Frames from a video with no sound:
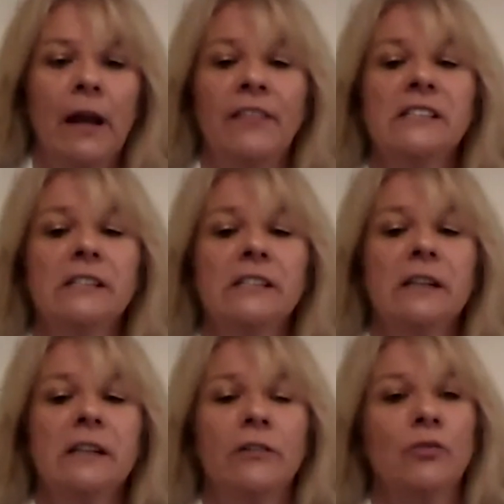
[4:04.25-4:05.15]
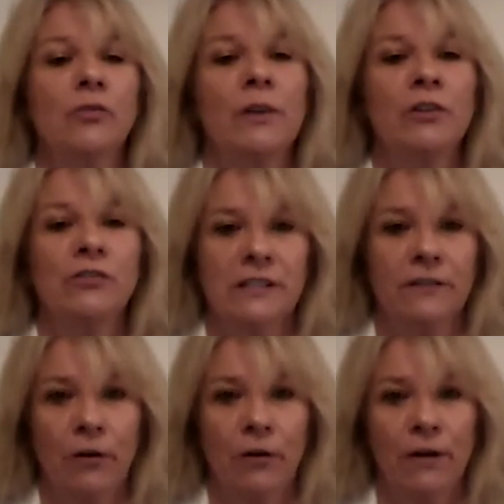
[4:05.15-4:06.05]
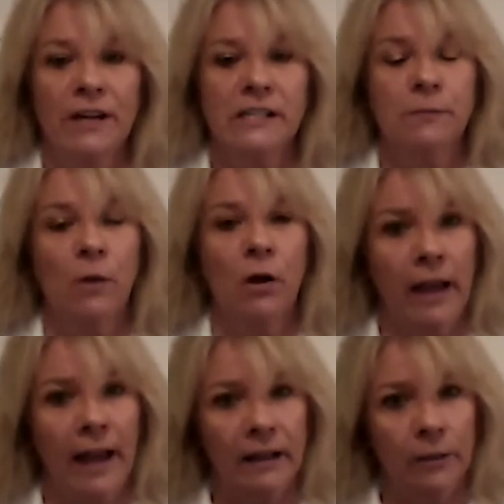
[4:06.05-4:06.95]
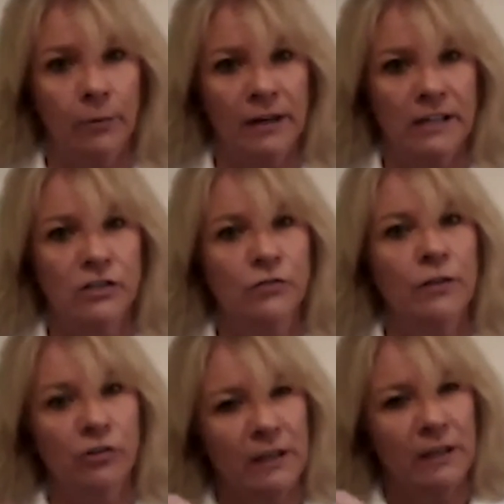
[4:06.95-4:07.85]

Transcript: And this is a syringe that's a very small calibrated syringe,